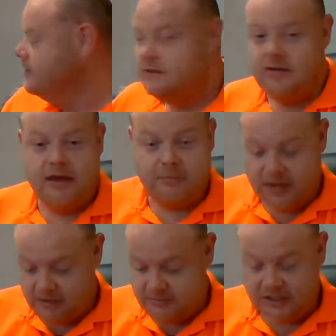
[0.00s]
So that
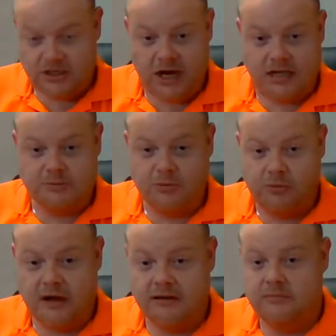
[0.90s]
becomes our chargeable
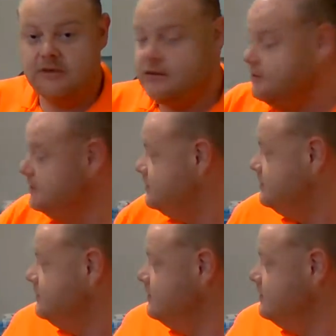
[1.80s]
weight because